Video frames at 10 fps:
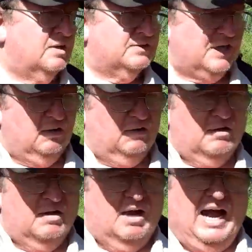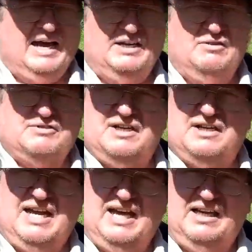So I use a
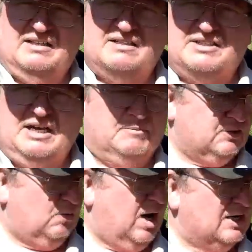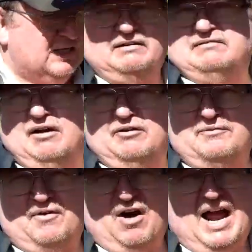yellow summer squash. I don't know the
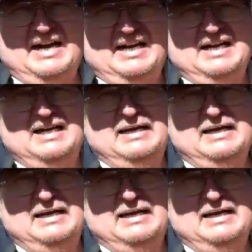variety.